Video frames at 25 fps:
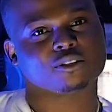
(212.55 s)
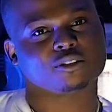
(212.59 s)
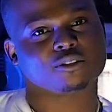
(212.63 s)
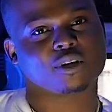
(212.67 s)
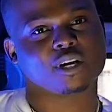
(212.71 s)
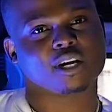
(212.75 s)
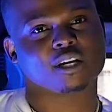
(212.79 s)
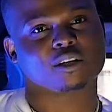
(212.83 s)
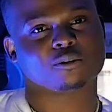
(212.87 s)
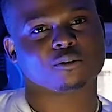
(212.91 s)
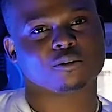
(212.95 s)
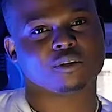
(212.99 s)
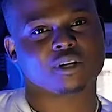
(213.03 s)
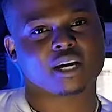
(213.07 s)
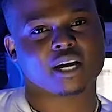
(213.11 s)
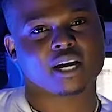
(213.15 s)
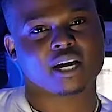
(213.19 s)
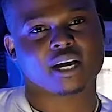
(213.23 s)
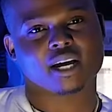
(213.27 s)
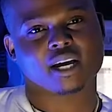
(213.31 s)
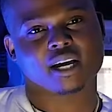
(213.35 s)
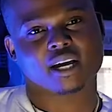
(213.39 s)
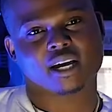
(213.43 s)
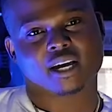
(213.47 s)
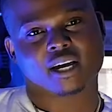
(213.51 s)
So I know
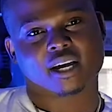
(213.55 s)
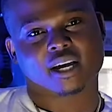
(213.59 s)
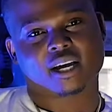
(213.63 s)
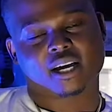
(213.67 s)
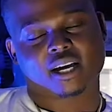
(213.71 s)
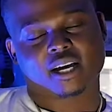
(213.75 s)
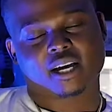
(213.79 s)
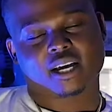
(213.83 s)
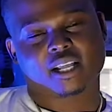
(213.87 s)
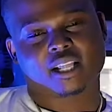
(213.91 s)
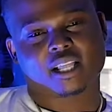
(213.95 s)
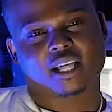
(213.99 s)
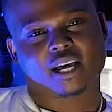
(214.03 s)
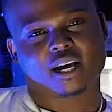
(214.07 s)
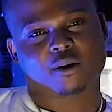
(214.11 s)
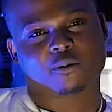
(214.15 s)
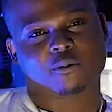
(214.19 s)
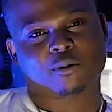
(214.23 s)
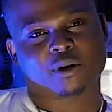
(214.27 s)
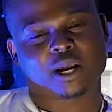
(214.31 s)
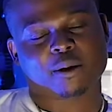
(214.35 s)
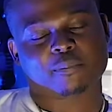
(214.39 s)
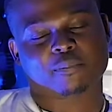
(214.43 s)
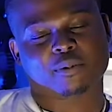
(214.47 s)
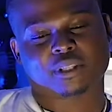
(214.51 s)
that uh,
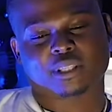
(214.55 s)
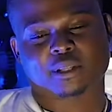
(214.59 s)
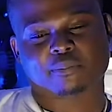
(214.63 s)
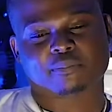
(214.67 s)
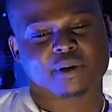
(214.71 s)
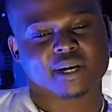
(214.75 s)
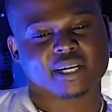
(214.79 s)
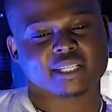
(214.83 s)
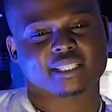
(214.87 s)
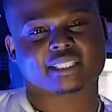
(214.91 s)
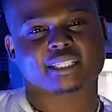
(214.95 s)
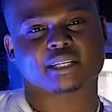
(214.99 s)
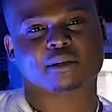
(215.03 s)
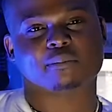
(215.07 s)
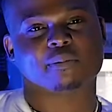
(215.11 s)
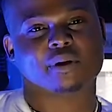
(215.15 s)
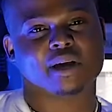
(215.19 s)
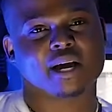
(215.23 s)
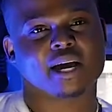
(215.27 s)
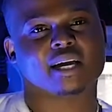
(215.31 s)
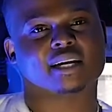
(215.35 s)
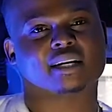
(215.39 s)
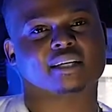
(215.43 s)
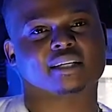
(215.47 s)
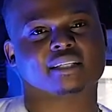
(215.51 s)
when I put the pen to the
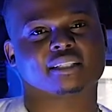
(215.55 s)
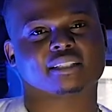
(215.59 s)
pad,